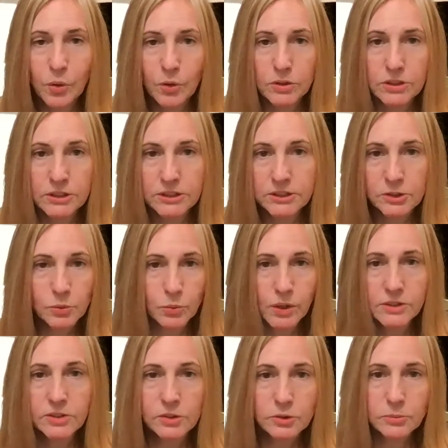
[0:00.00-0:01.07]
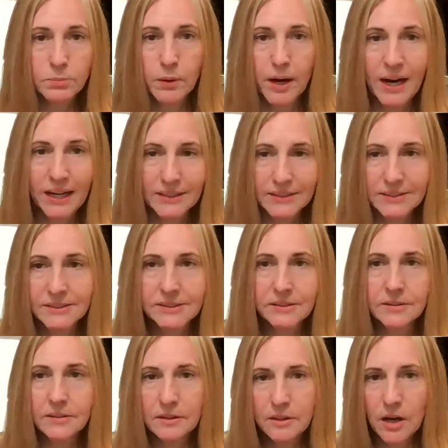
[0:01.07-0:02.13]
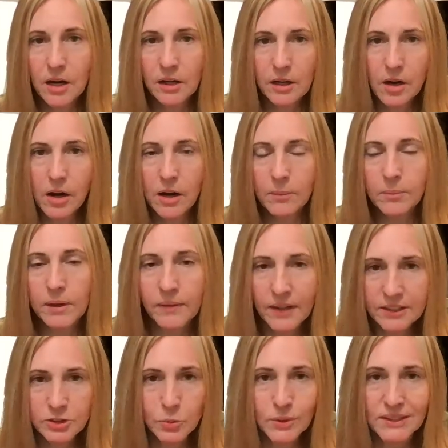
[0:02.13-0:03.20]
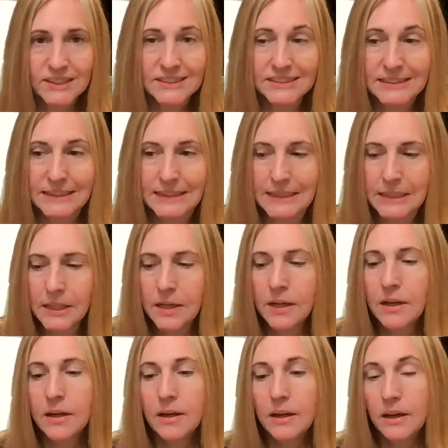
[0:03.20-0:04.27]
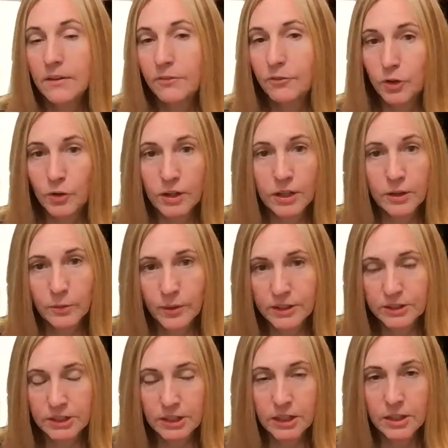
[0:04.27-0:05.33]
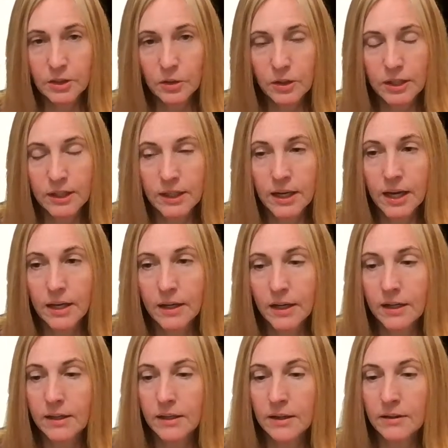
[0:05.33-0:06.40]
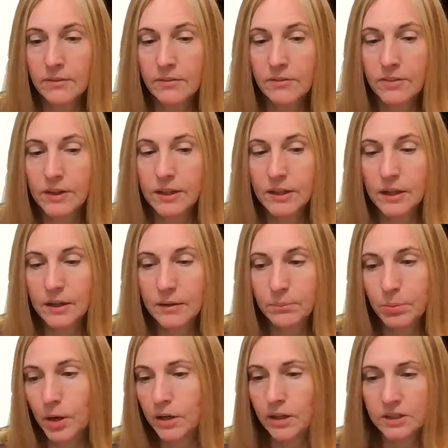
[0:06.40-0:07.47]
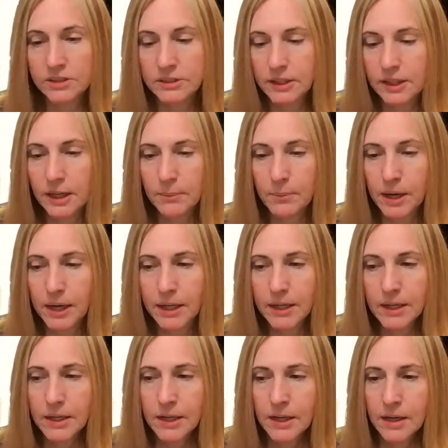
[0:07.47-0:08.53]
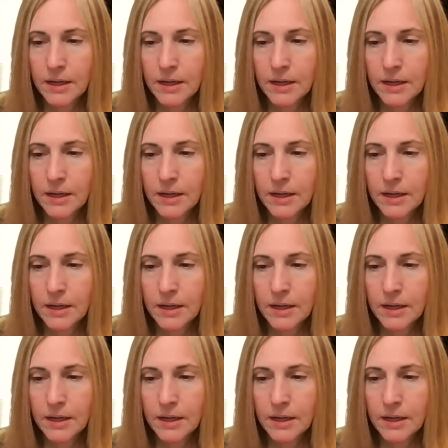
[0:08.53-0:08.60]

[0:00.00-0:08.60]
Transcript: of course, is russellbrands.com, and that's with a Z. If you're interested in looking at any of the products that I make,